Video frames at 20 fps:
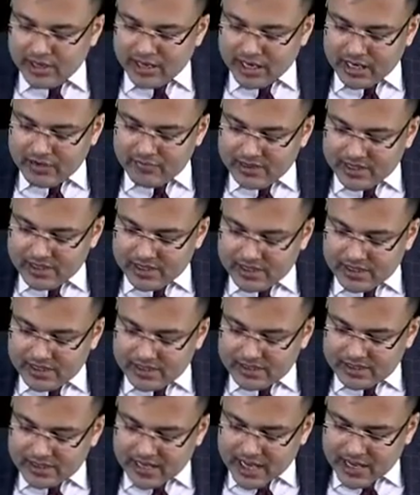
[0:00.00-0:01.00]
And when it
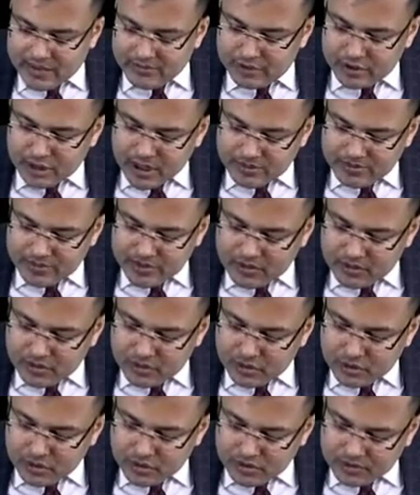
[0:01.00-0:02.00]
is absorbed in
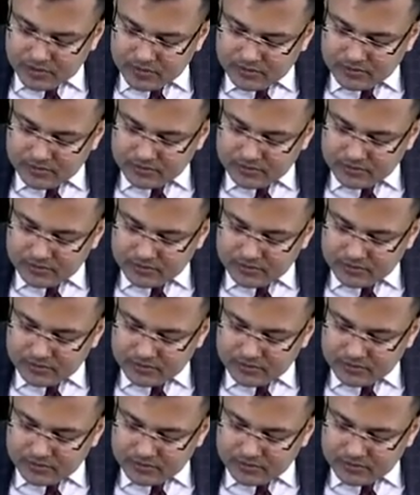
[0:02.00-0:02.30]
colon,